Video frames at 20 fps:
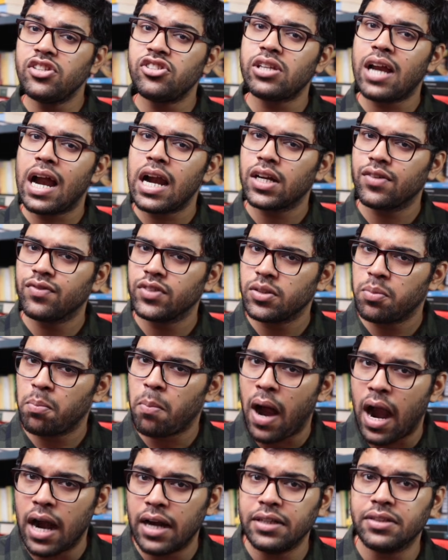start with
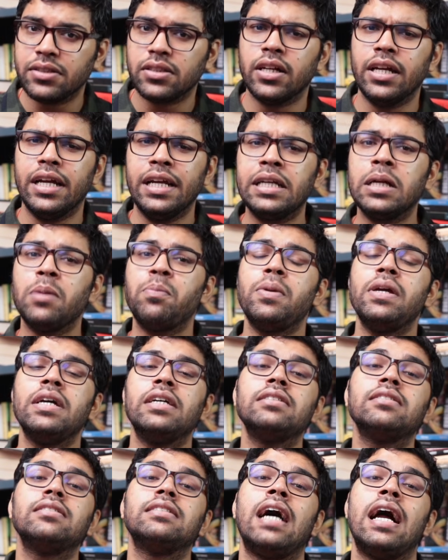Phanit, it
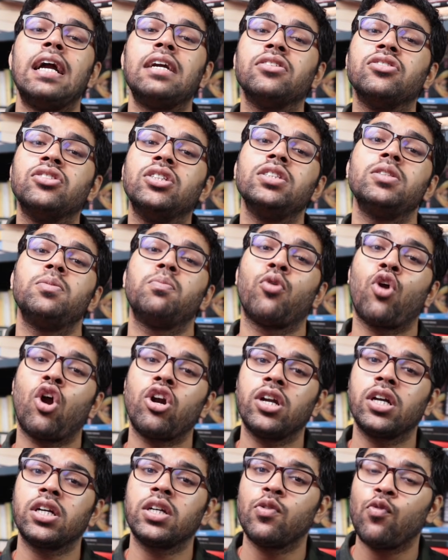appears that this
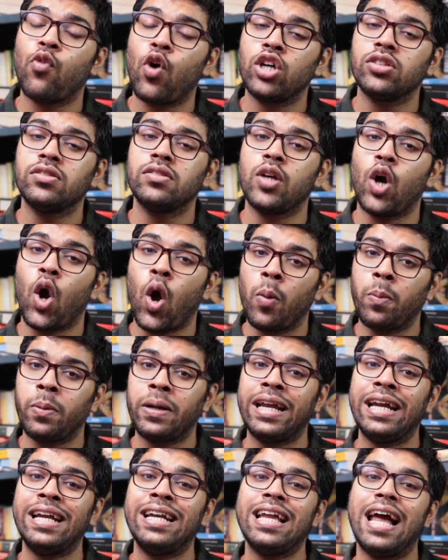product was
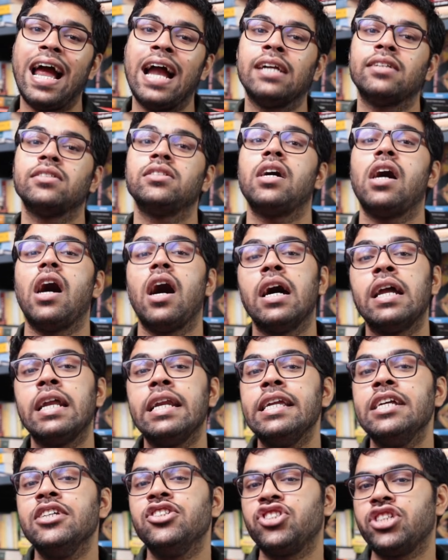obtained at the
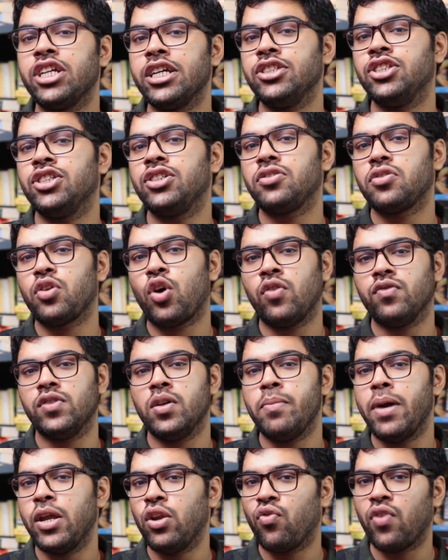early stages of the
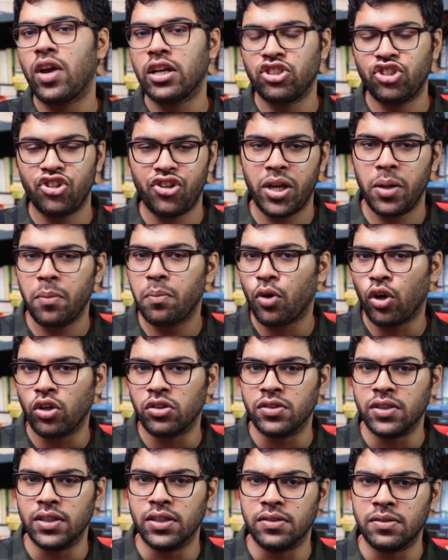manufacturing
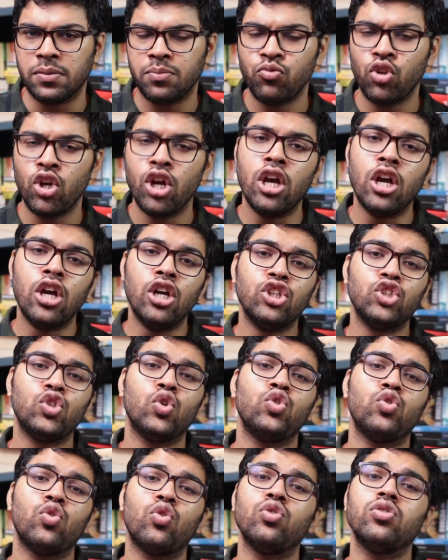process.
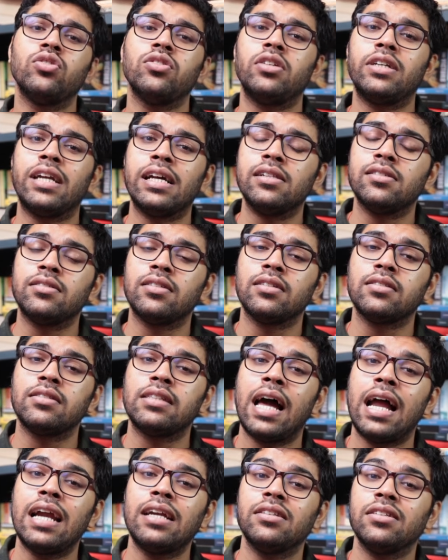Shushrut tells us
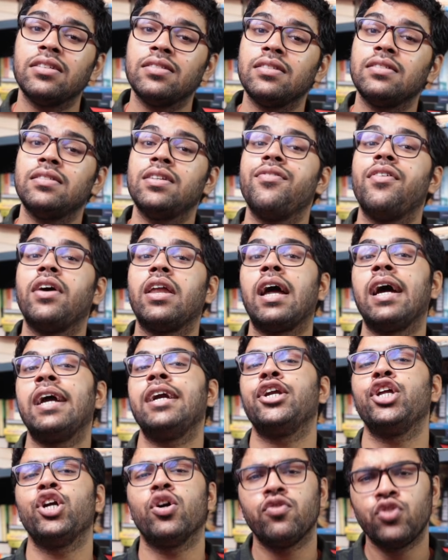that this is a
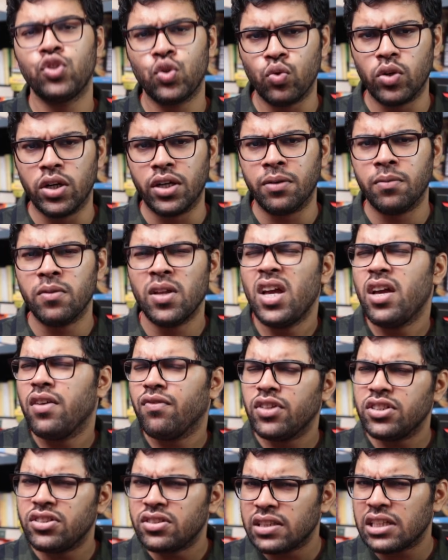variety of sugar,
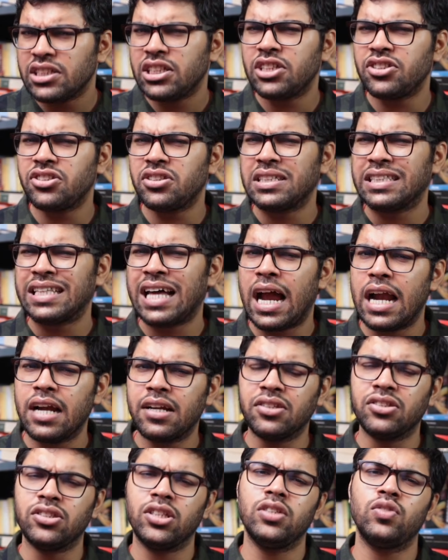which suggests
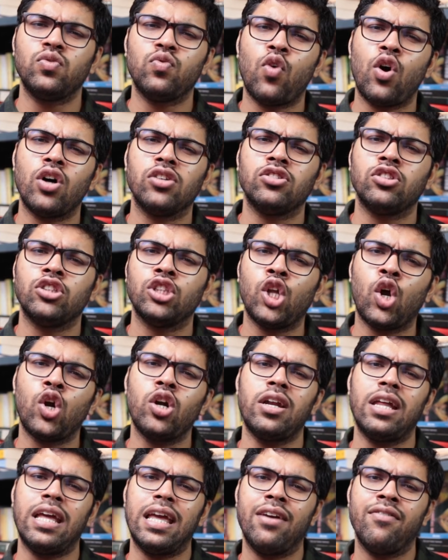that this was
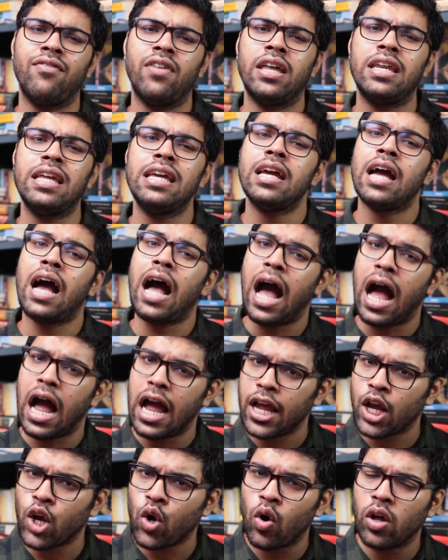not a very
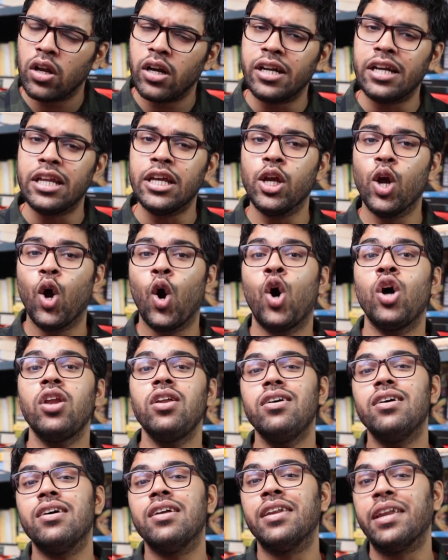high quality or
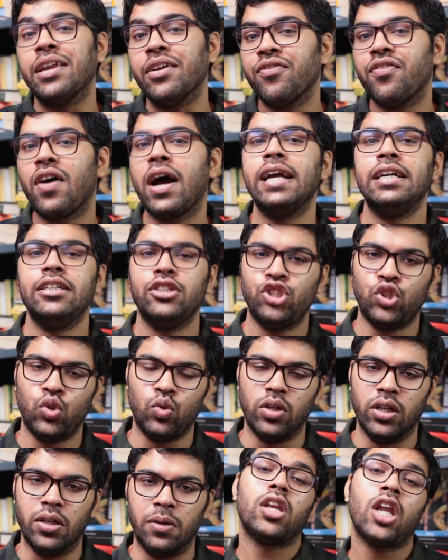refined
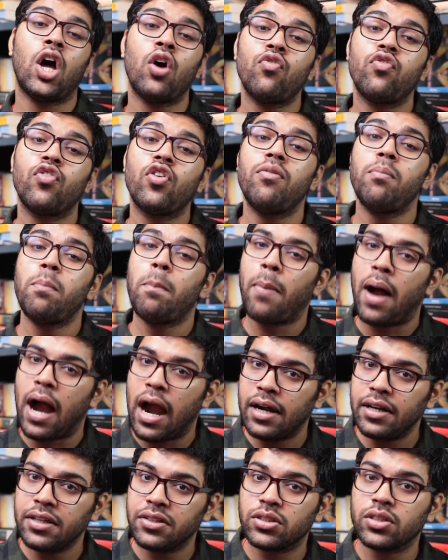sugar. Now from
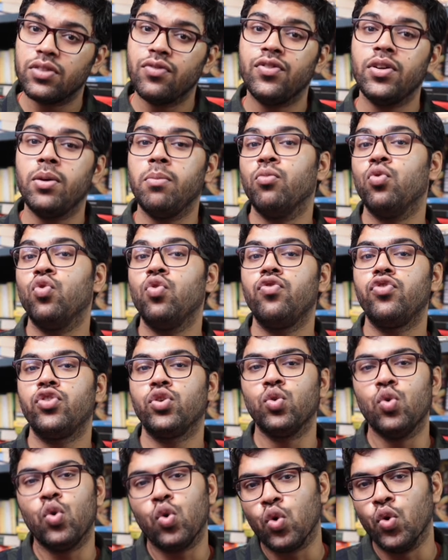Phanit, we move
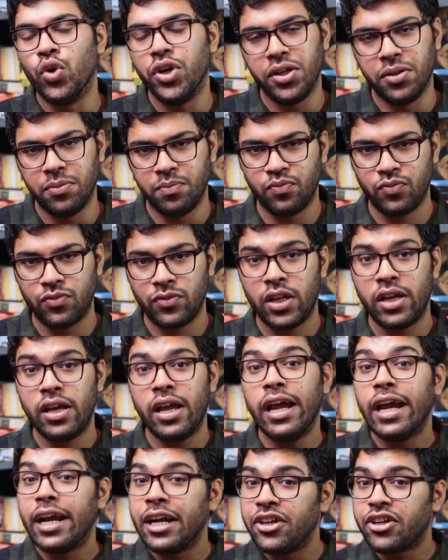to Gud.
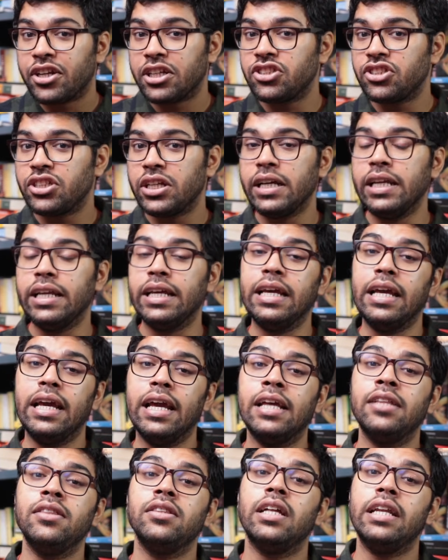Interestingly,
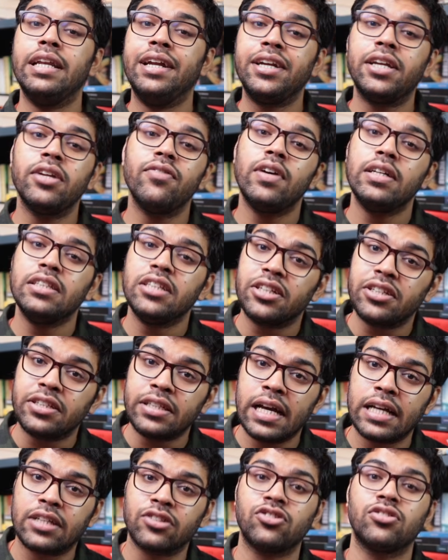in the later Vedic
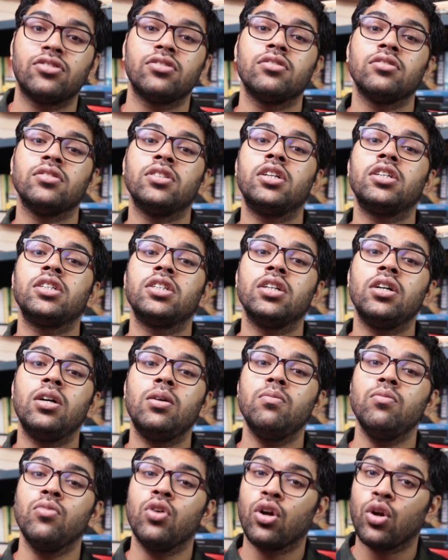texts, the
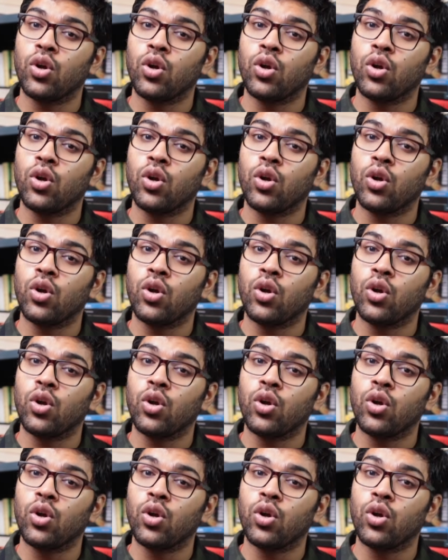term